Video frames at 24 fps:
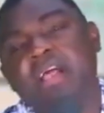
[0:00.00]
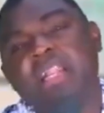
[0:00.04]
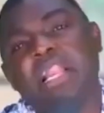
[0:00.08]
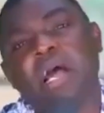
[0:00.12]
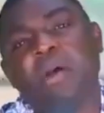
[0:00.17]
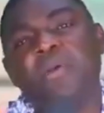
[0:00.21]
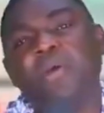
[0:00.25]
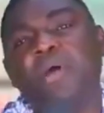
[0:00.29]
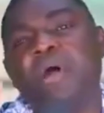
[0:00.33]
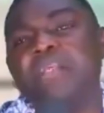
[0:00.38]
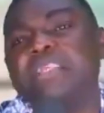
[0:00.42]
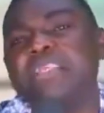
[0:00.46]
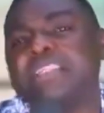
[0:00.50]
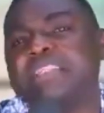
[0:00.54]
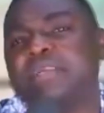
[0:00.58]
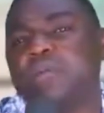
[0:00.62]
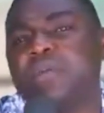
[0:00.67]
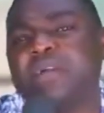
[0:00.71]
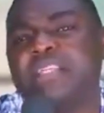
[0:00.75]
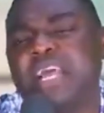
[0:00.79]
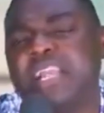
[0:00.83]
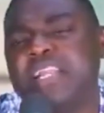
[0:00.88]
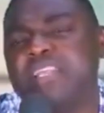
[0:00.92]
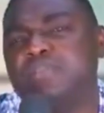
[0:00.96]
Now because
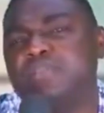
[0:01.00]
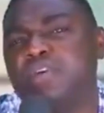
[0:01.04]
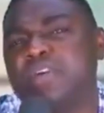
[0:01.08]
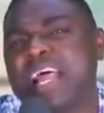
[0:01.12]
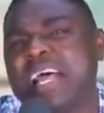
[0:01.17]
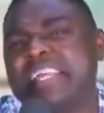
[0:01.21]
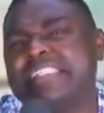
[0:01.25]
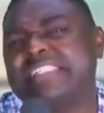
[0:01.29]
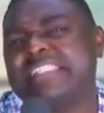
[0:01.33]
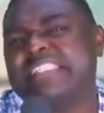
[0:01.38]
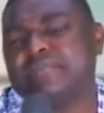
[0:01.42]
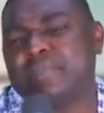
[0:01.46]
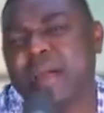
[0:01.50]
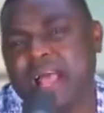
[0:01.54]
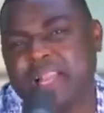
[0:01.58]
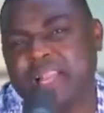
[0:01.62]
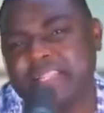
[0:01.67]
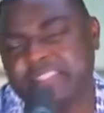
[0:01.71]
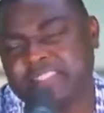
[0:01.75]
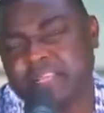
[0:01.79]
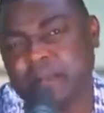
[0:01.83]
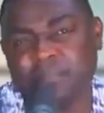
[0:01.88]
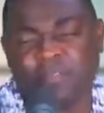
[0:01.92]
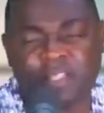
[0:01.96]
Asamoah is not that
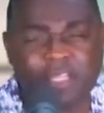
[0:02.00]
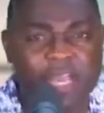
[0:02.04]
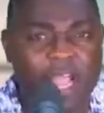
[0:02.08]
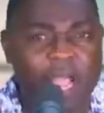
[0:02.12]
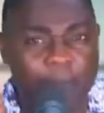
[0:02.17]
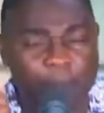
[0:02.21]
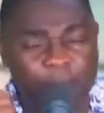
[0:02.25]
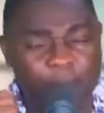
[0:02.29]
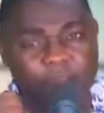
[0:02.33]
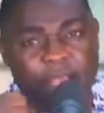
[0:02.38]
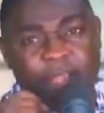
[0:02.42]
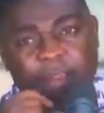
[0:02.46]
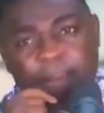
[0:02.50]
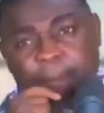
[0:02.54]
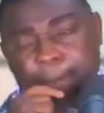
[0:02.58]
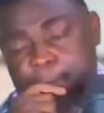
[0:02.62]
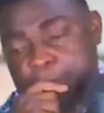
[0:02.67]
smart, something happened.